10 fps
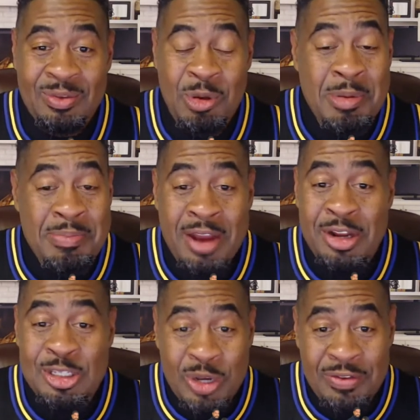We've been
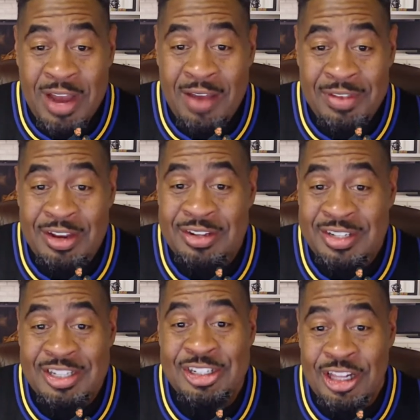married 25 years.
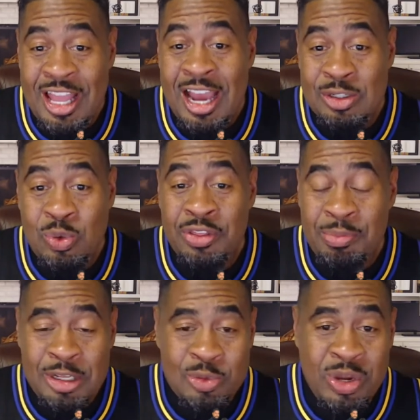This July 12th
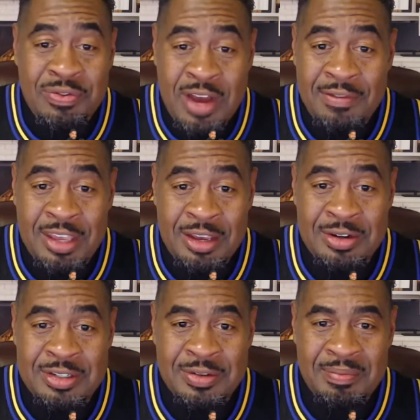will be 25
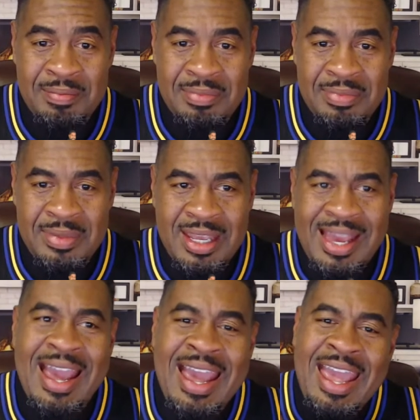years.
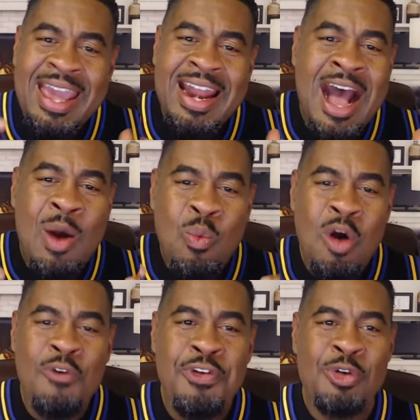And I
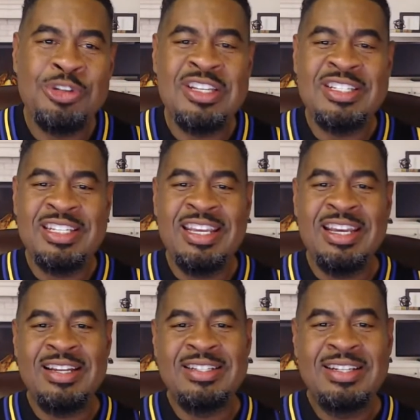want folks to
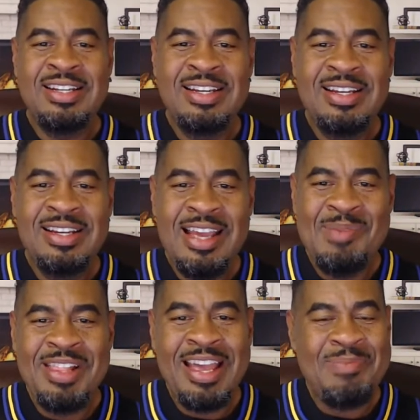see us
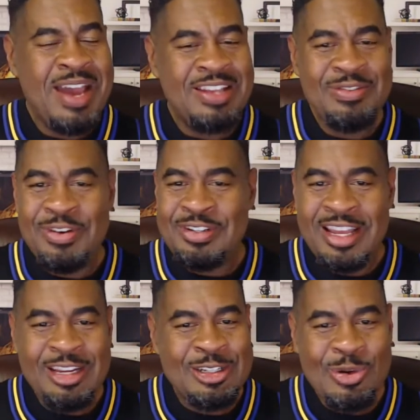and be like, Pastor First
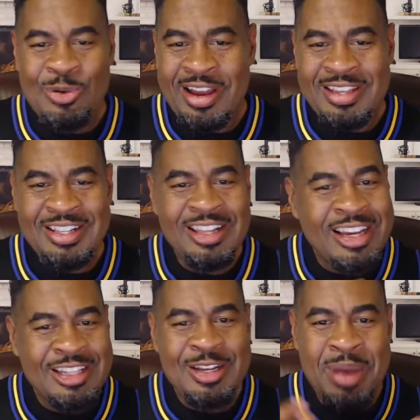Lady, so crazy.
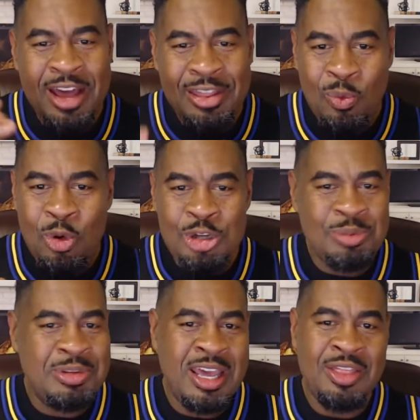Look at them, how they
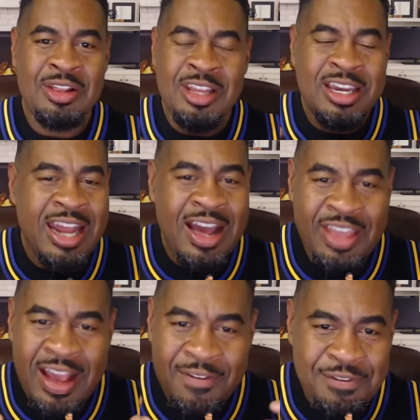worship together. Look at how
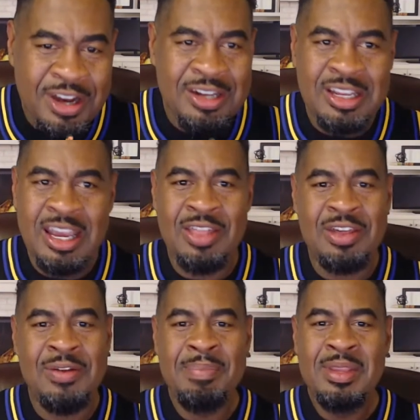they have fun together.
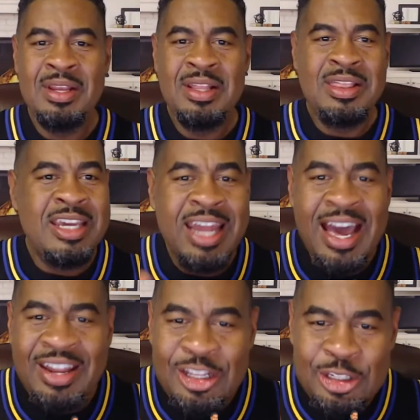Look at
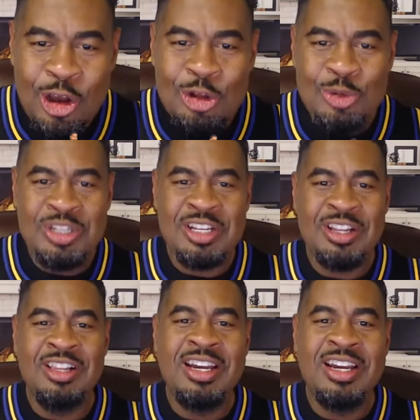how they talk to each other.